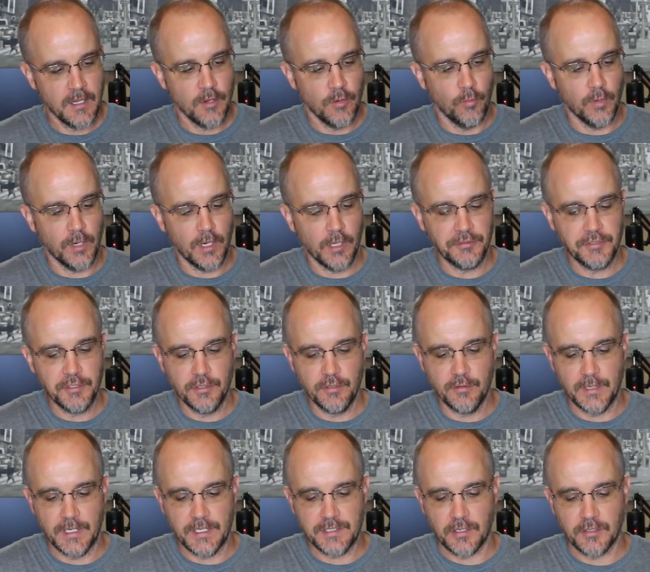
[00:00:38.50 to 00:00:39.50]
what I'll
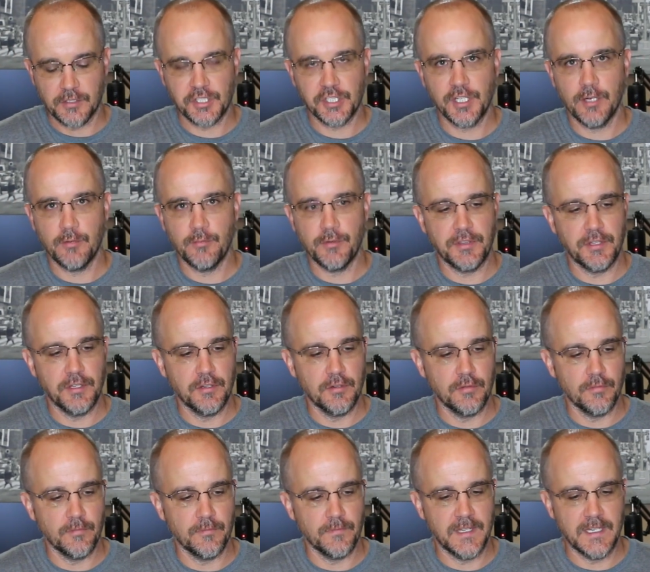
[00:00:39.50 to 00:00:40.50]
do is I'll share with
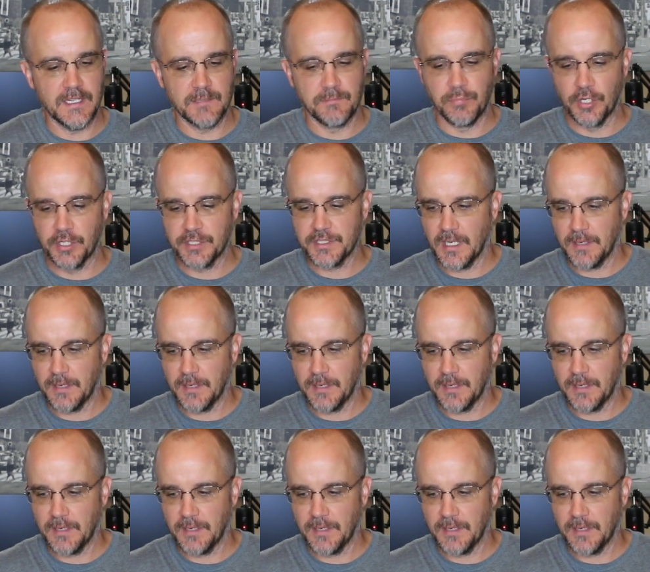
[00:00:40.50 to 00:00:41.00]
you these books,